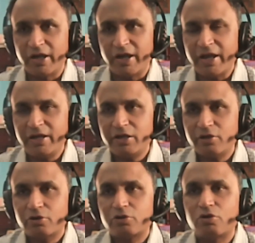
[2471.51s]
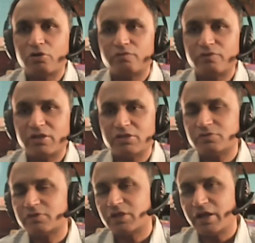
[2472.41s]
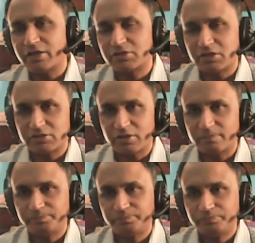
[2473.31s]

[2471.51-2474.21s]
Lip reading: dent your confidence for the next exam.